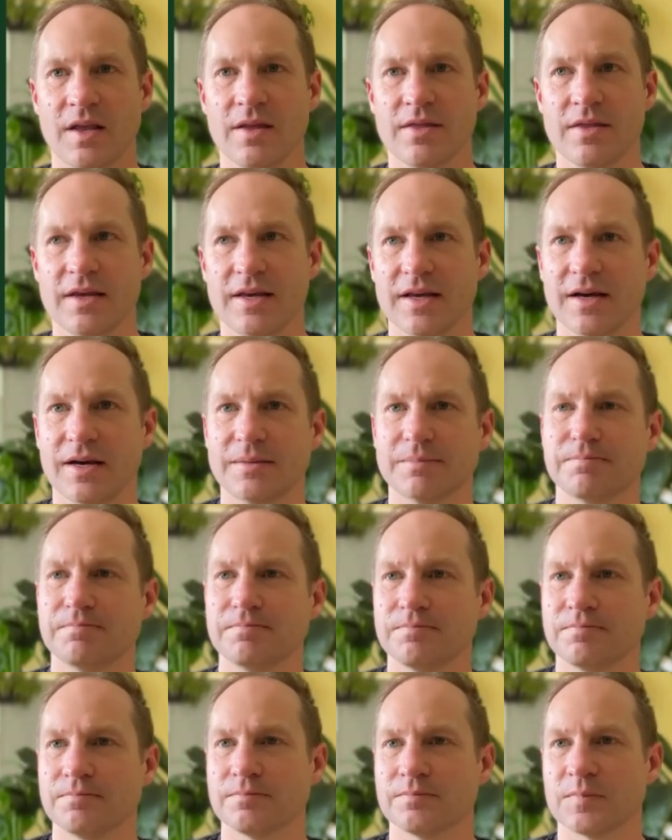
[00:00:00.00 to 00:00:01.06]
the
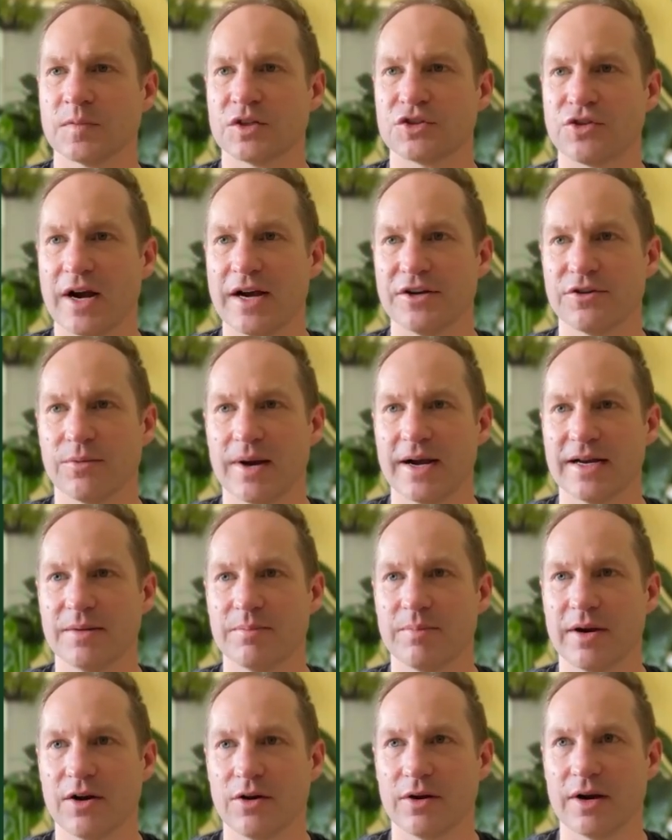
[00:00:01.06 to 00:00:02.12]
trying to write it in
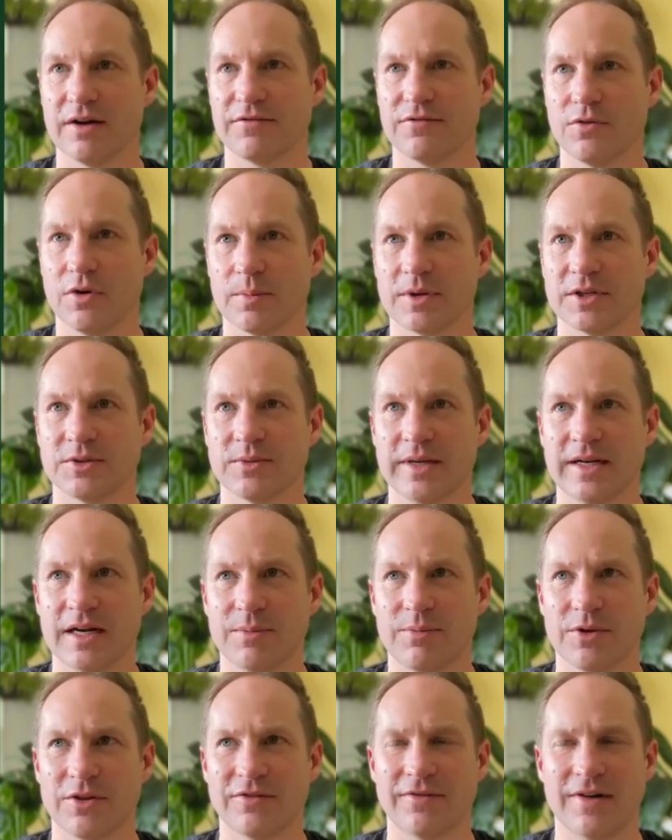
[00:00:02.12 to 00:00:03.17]
paragraph form, because we ended
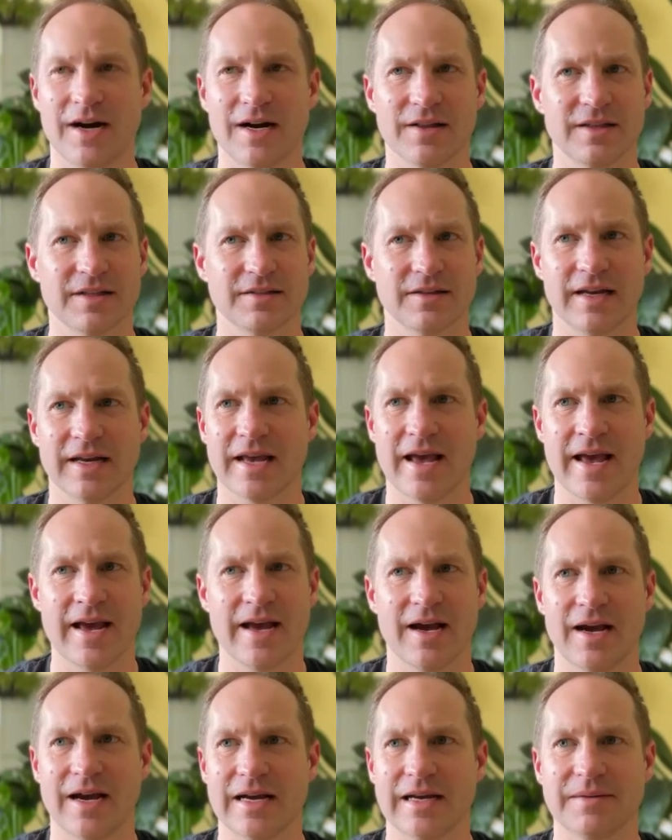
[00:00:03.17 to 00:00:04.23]
up with a lot of this like
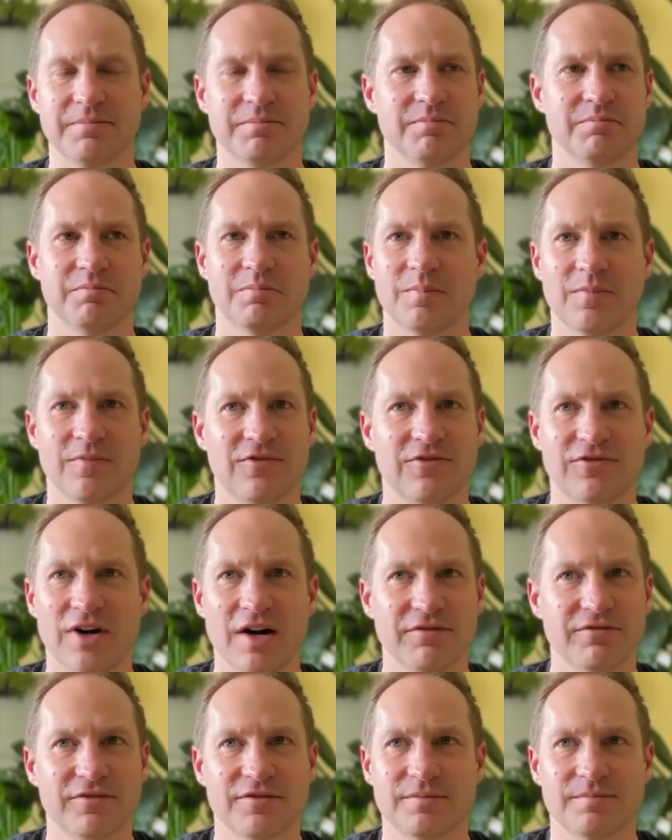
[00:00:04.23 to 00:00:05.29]
AI
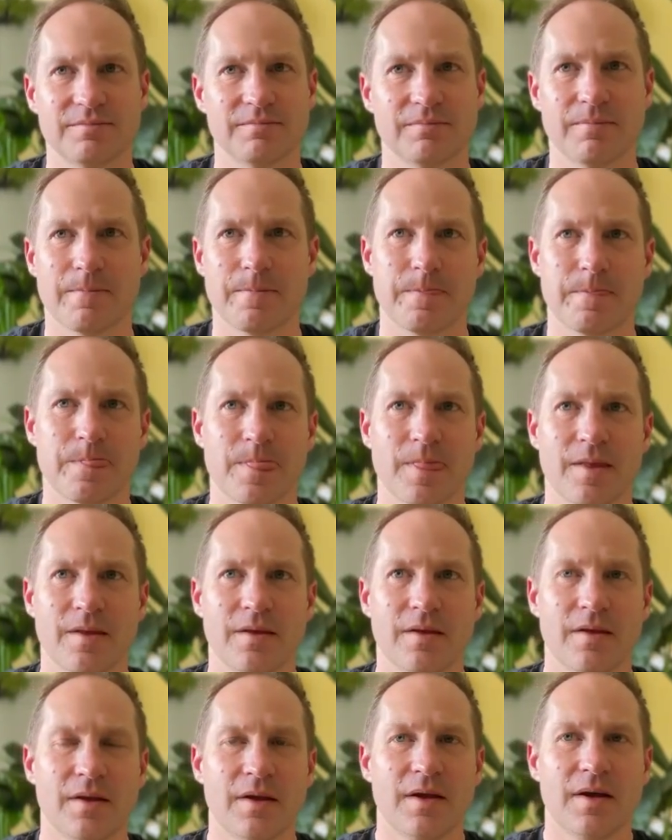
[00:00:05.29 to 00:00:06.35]
fluff.
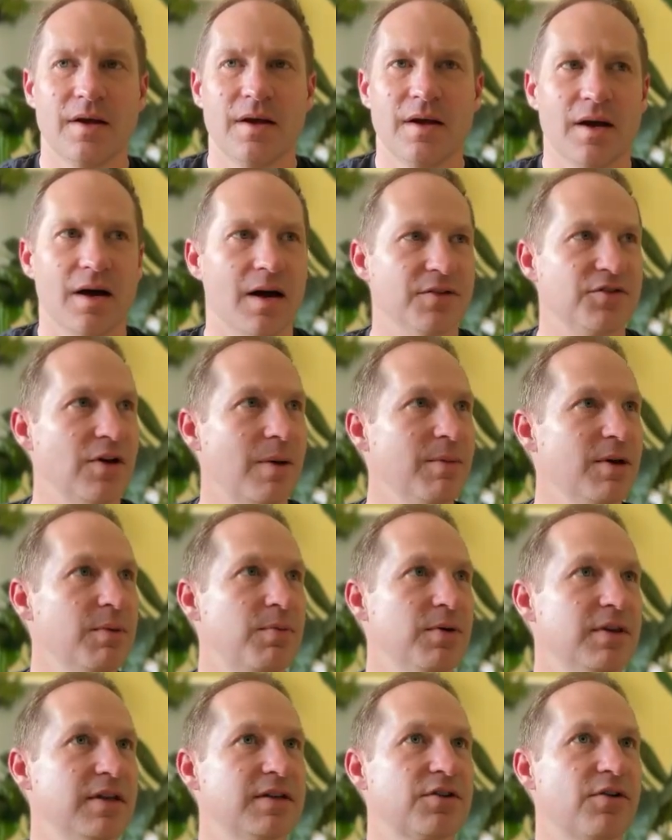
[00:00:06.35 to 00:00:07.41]
So I'm going to
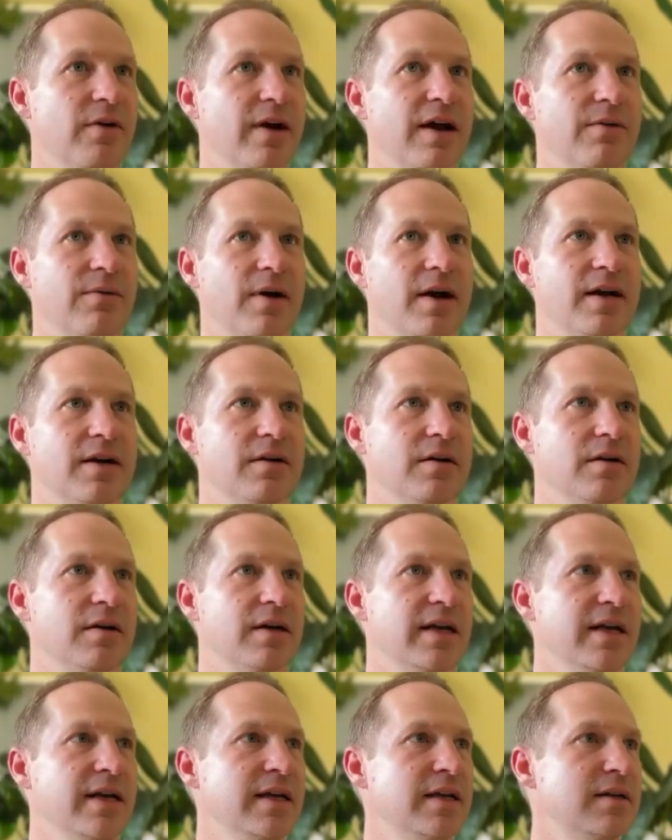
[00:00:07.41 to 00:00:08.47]
put this grant
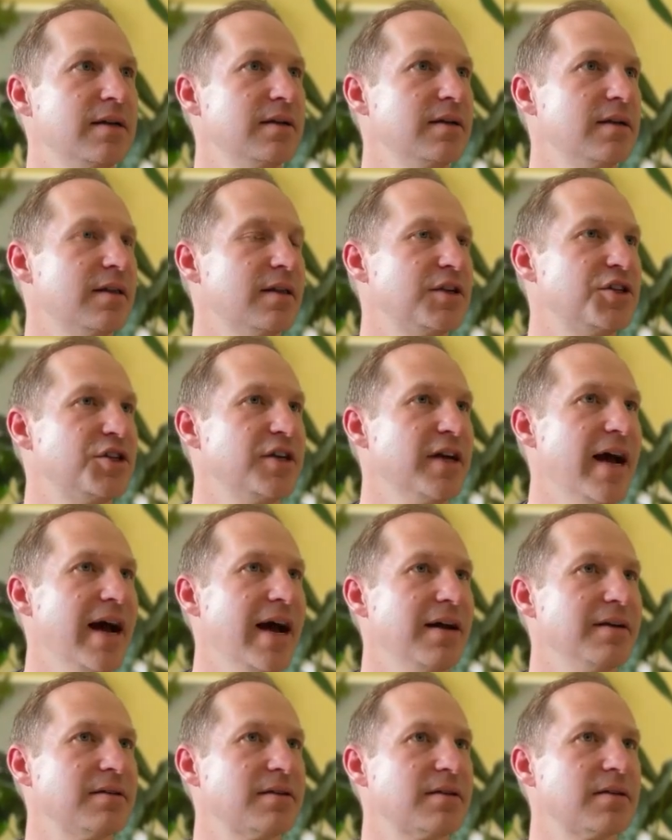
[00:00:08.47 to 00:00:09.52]
writer in the
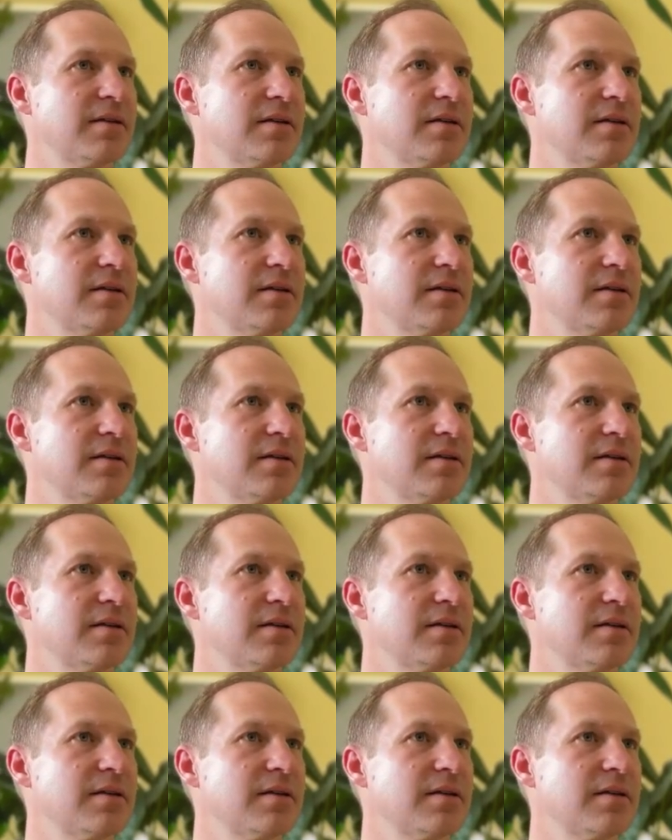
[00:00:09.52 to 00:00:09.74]
chat.